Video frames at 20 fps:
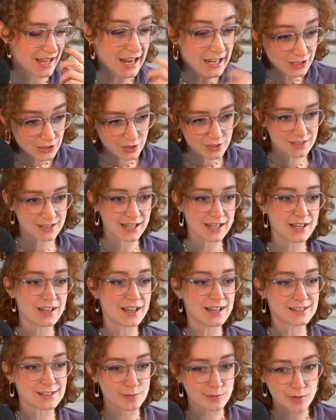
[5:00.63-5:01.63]
And it looks like you
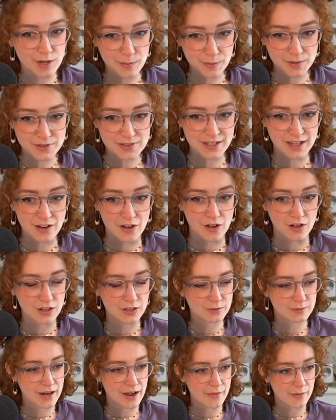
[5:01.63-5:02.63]
got some nipples like all
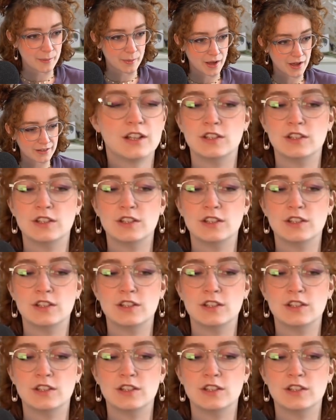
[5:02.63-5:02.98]
around the body.